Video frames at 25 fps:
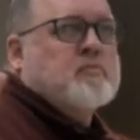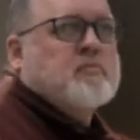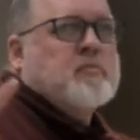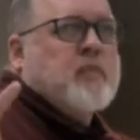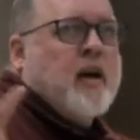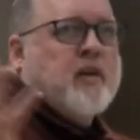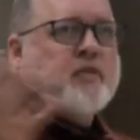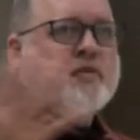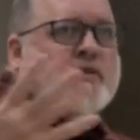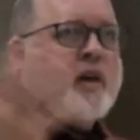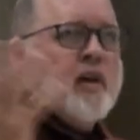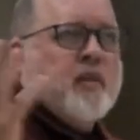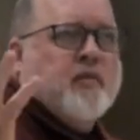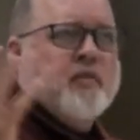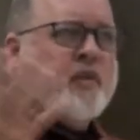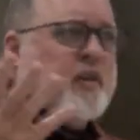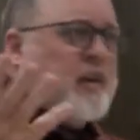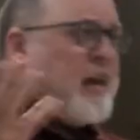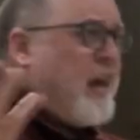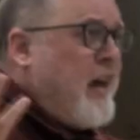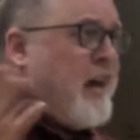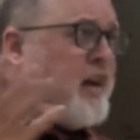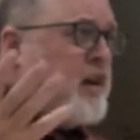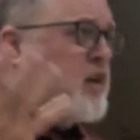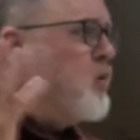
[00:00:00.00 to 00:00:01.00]
outside of
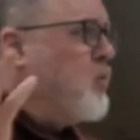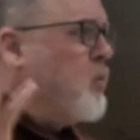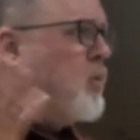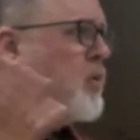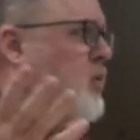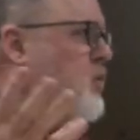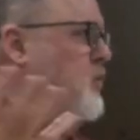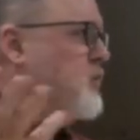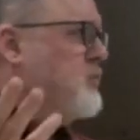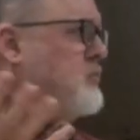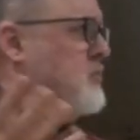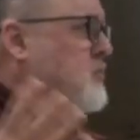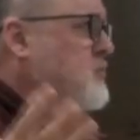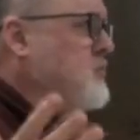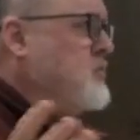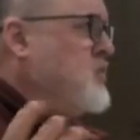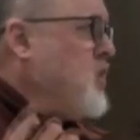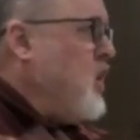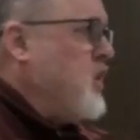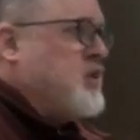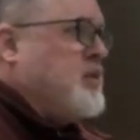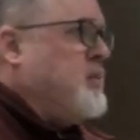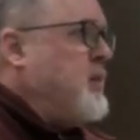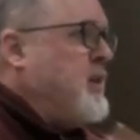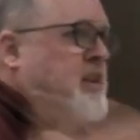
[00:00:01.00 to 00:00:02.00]
Hegel world
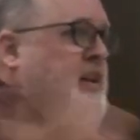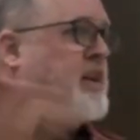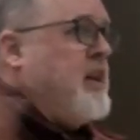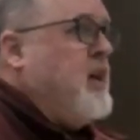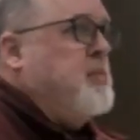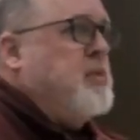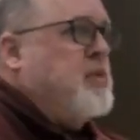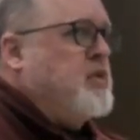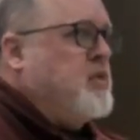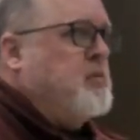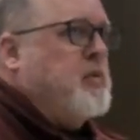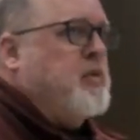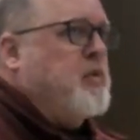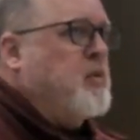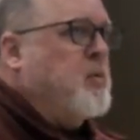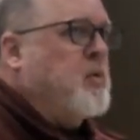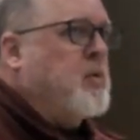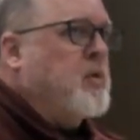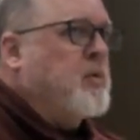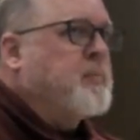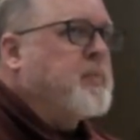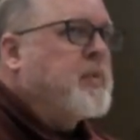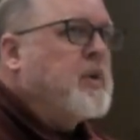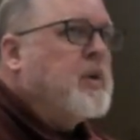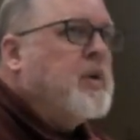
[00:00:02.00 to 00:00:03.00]
talks about the chemism of the
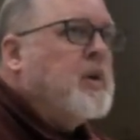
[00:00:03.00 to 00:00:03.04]
world.